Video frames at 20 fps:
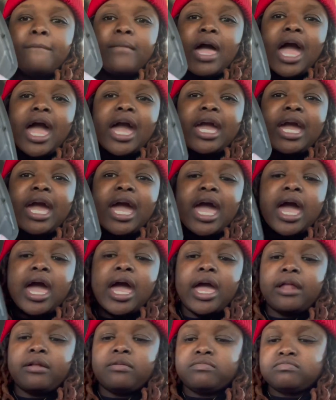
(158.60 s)
I
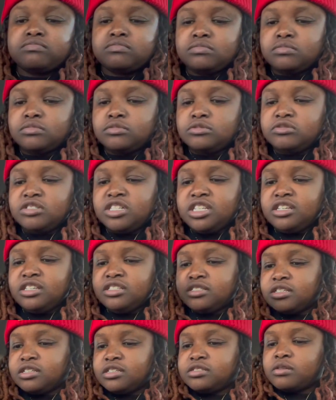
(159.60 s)
got, what
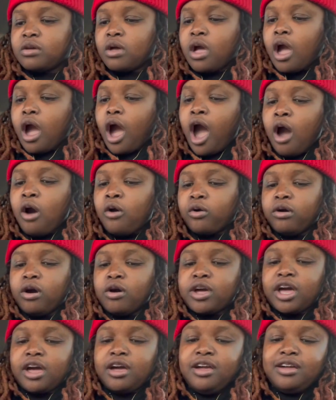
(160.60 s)
is this? Oh,
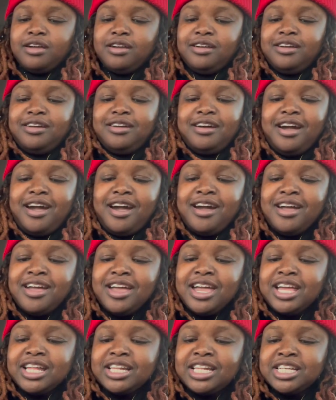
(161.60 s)
okay.
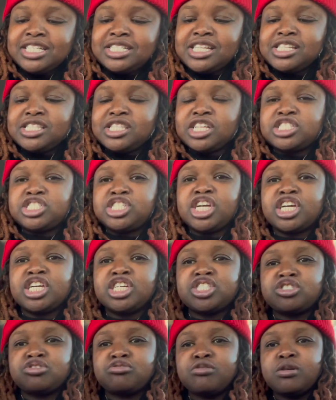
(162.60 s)
This is the chicken
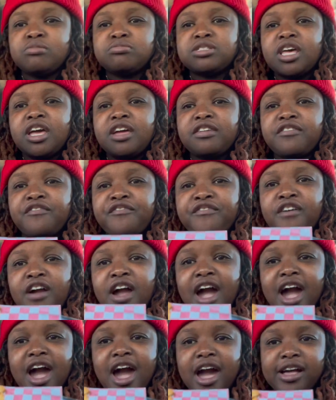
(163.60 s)
strips and the
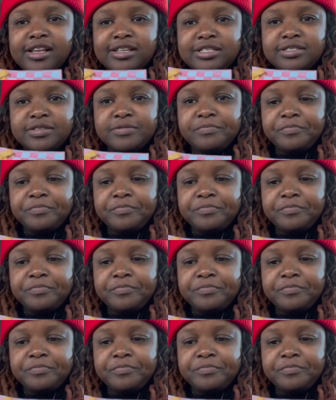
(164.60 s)
fries.